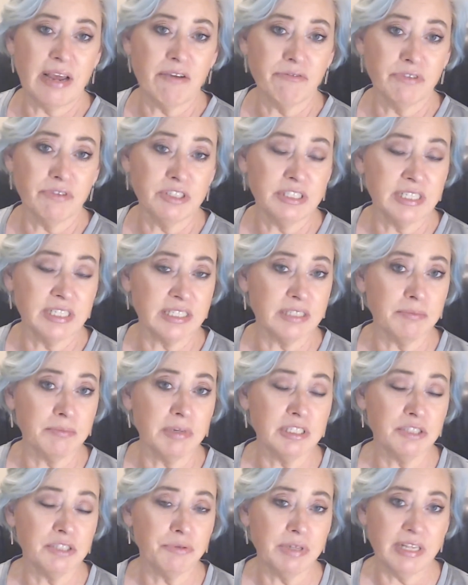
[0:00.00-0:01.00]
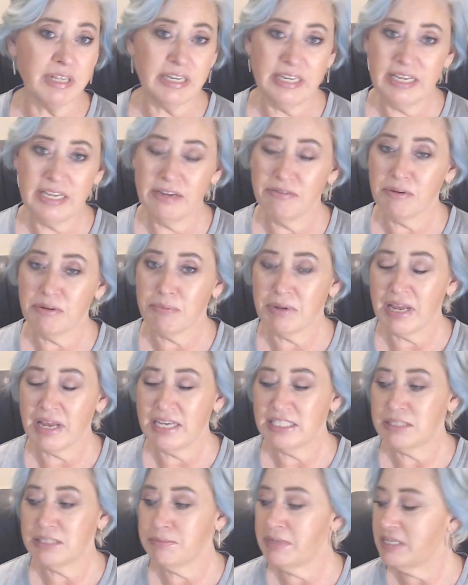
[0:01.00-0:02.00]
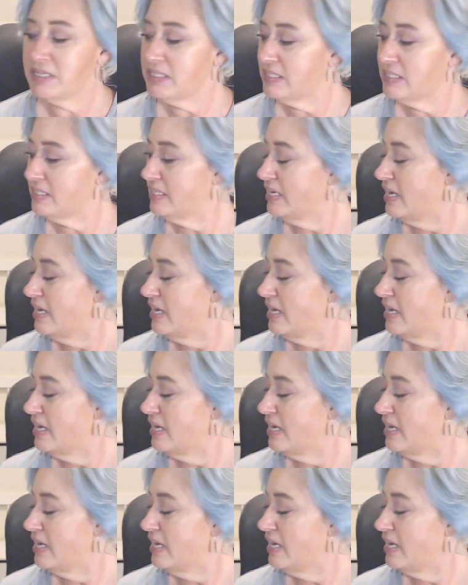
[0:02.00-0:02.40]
for six months with a knee replacement.